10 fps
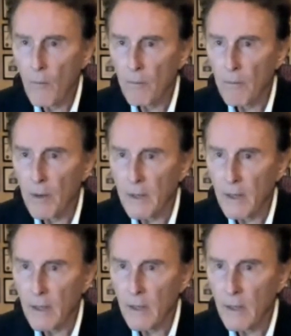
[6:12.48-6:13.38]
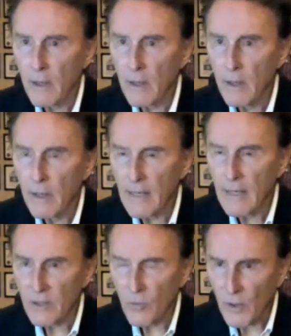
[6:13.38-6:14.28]
But is
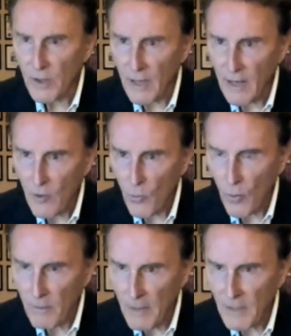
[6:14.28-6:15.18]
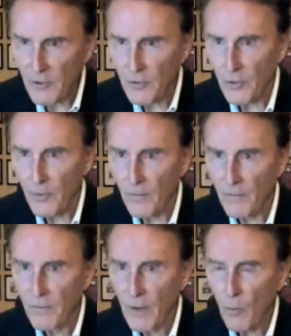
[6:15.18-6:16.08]
it what they were meant to do?
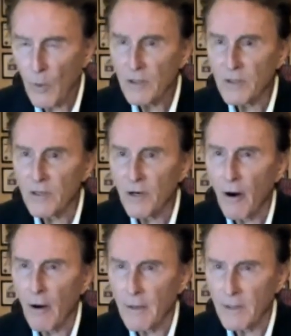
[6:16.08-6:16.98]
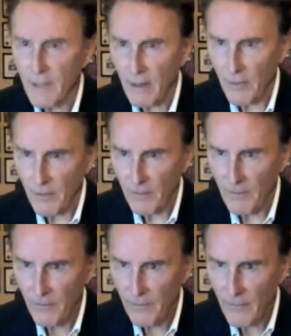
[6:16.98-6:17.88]
What does their heart tell them?
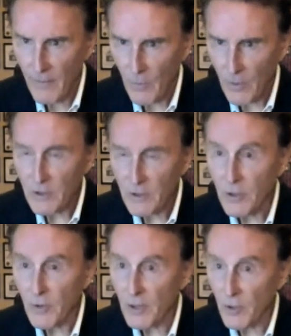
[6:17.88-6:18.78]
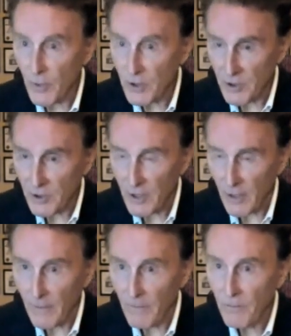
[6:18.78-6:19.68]
What does their intuition tell
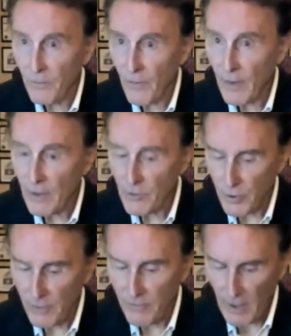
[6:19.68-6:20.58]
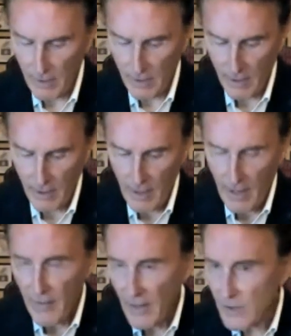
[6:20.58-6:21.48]
them they should have done?
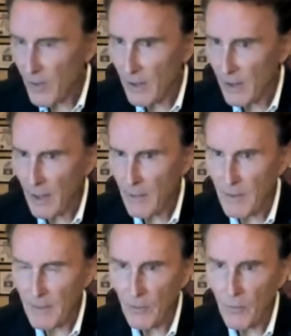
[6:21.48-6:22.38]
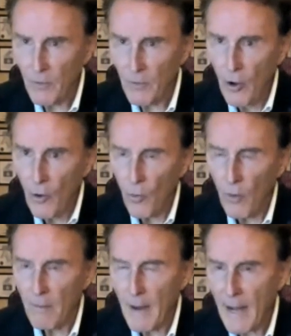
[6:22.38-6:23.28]
That's why a lot of people will
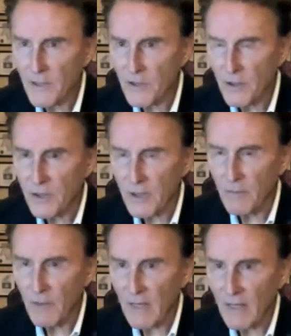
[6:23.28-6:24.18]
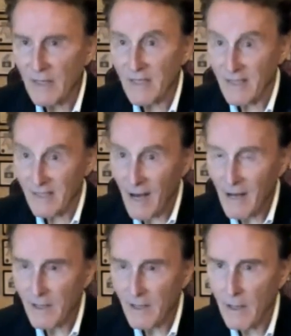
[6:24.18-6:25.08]
master something that's
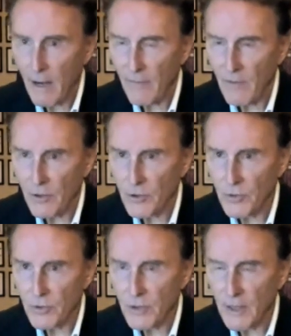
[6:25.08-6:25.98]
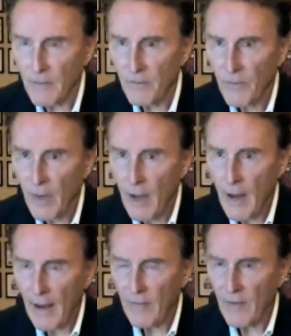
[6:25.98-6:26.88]
not of their choosing,
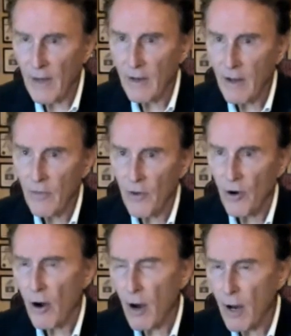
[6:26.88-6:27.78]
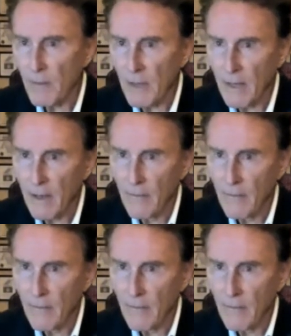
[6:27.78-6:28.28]
and then their hobby